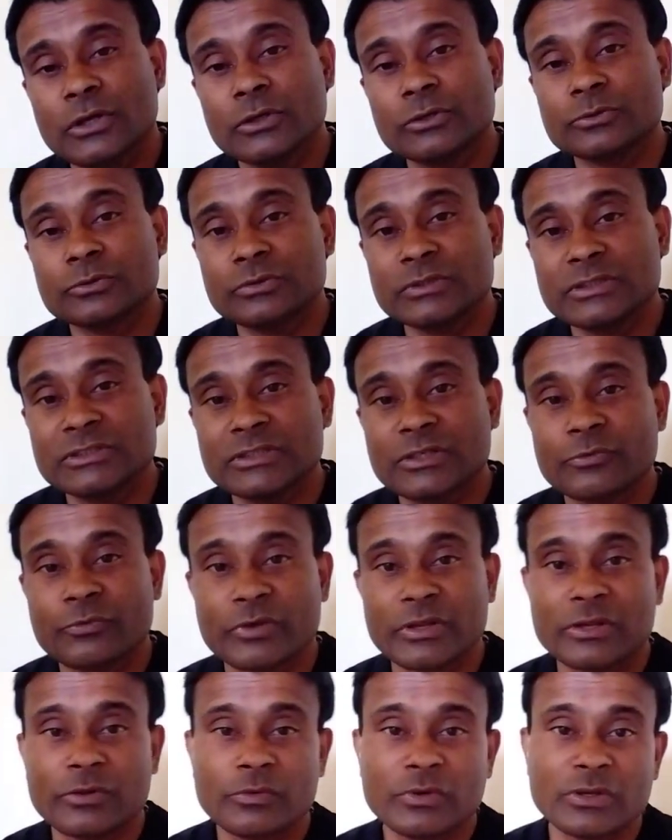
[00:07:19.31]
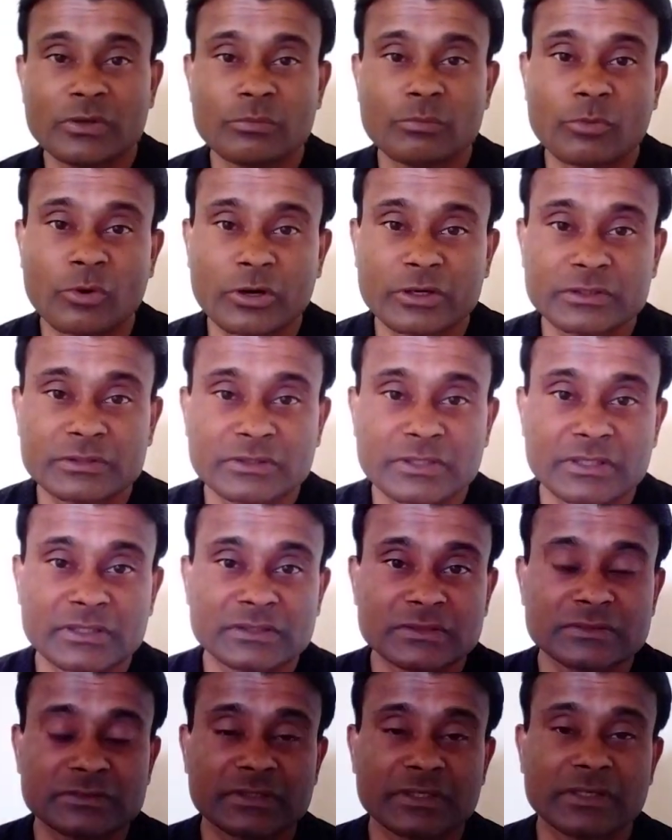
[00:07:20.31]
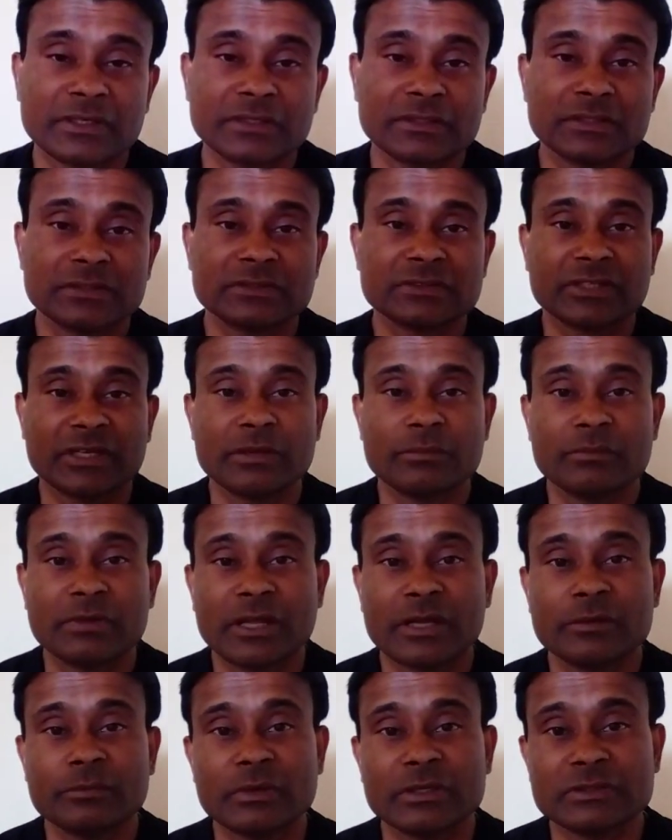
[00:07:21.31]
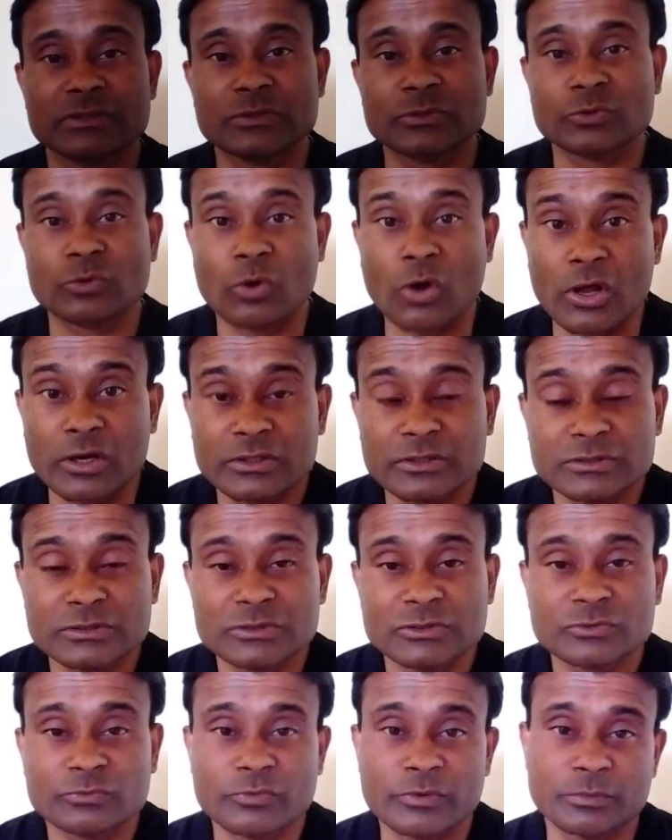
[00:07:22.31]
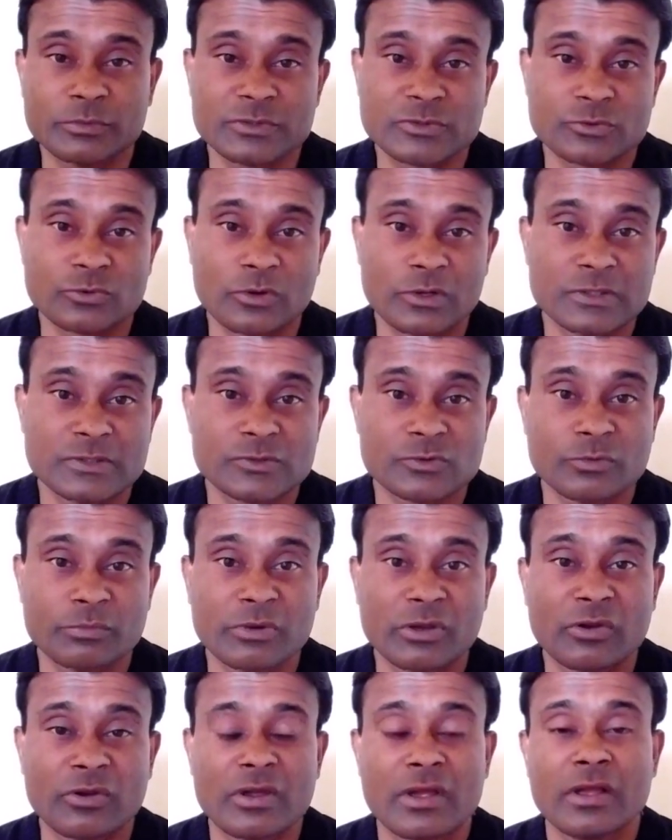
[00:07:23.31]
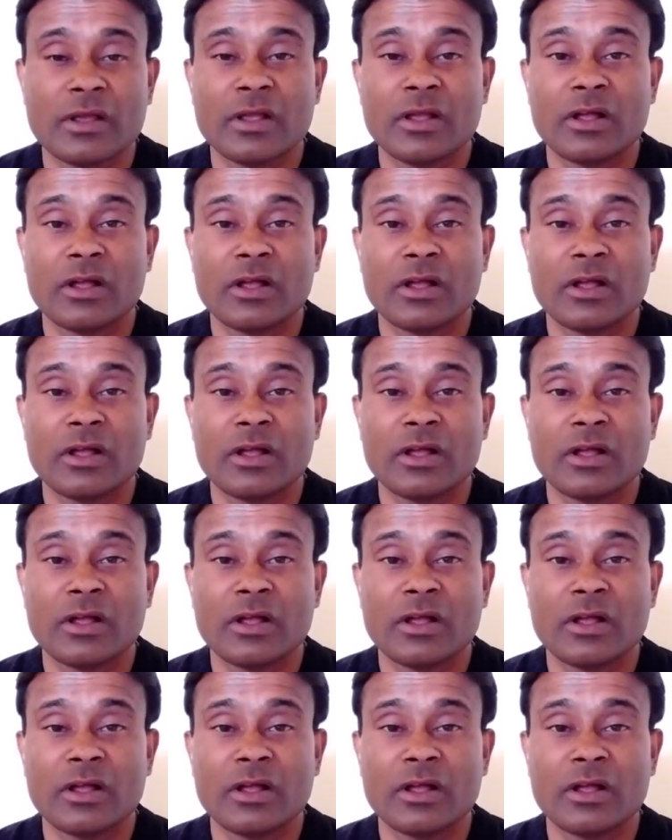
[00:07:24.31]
So these are very, very important things. And at the same time, as scholars, we must also be